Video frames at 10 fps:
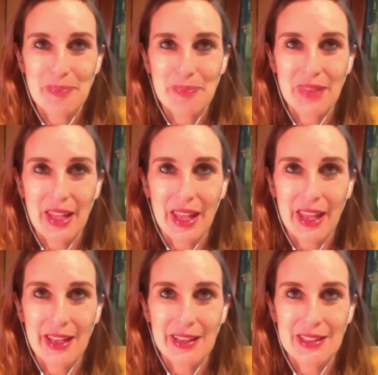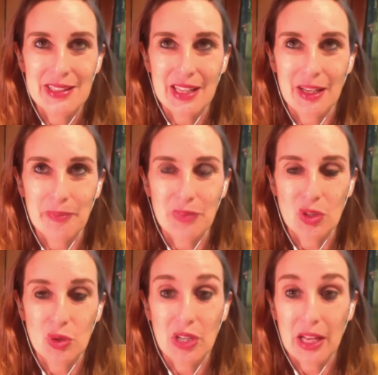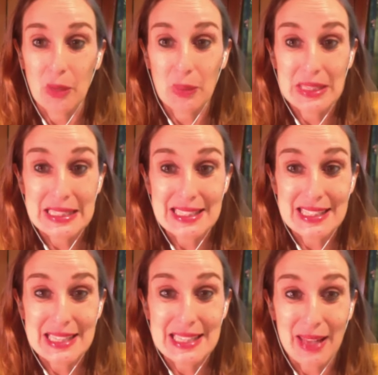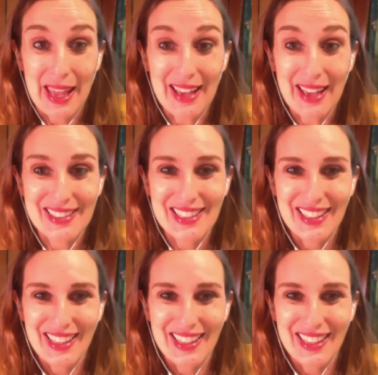um, mm-hmm. and um, or like wind sleeping out,